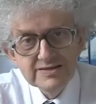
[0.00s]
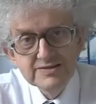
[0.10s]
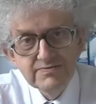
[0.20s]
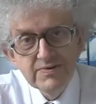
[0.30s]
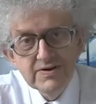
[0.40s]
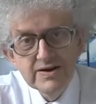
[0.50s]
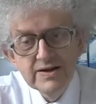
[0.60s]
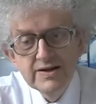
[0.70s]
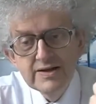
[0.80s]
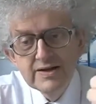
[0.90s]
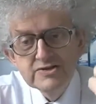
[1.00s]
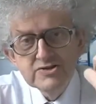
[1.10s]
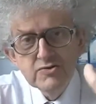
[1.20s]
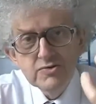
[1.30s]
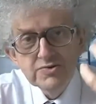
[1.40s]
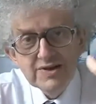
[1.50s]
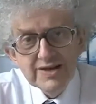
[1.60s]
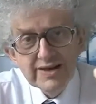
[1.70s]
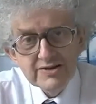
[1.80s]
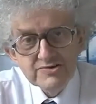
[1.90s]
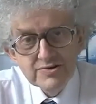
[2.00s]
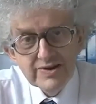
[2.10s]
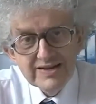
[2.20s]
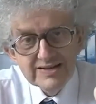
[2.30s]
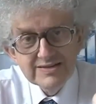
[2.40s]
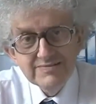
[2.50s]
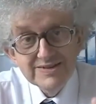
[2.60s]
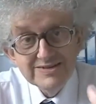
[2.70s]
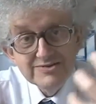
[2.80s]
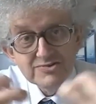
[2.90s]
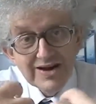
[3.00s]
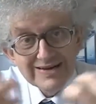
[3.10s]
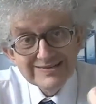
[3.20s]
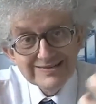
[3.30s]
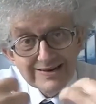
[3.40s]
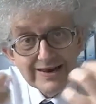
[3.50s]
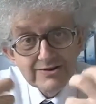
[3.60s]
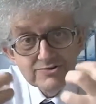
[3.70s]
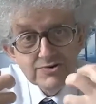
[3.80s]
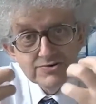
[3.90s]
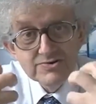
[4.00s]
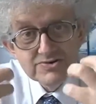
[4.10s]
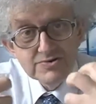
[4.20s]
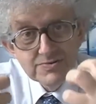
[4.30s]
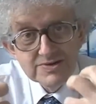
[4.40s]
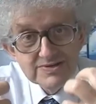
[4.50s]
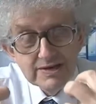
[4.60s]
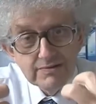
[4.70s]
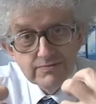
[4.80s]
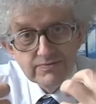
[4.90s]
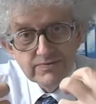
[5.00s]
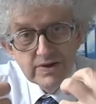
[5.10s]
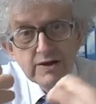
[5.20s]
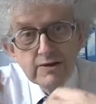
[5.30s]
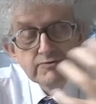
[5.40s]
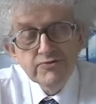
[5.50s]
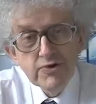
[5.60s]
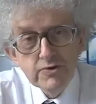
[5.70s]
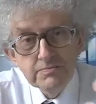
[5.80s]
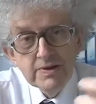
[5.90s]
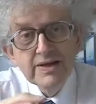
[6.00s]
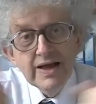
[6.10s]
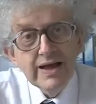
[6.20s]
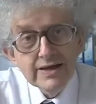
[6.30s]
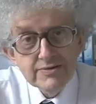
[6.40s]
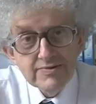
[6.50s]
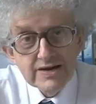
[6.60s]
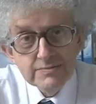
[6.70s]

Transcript: it is very so called electronegative. It attracts electrons to itself from other